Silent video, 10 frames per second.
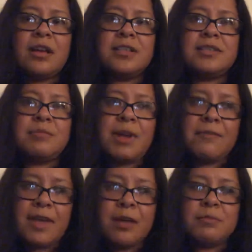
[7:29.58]
see my
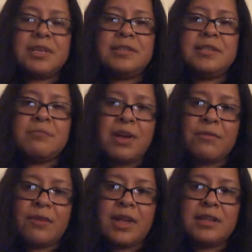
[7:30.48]
family and see my
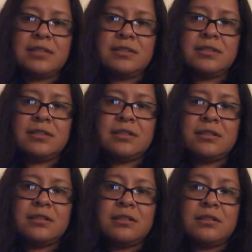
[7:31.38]
friends
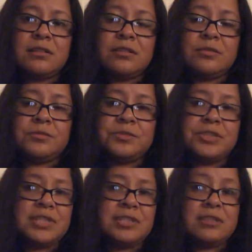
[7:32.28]

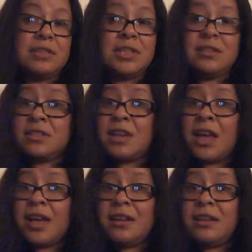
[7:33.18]
just
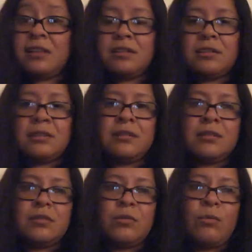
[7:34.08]
inside,
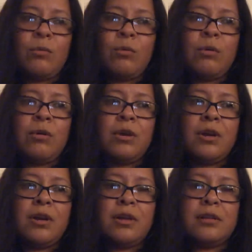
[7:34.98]

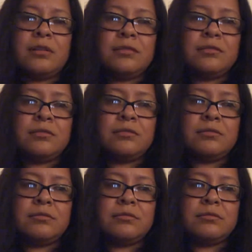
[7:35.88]
or
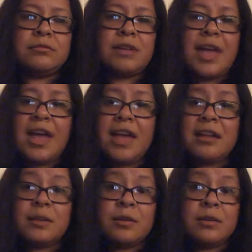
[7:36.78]

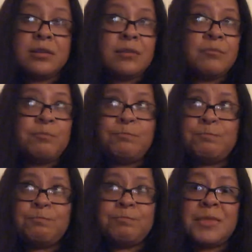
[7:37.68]
at an
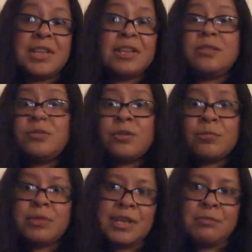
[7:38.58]
indoor
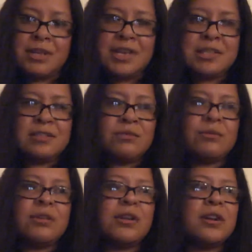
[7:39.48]
play place,
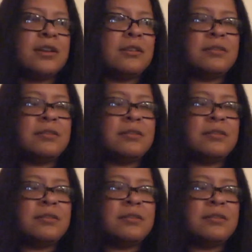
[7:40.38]
or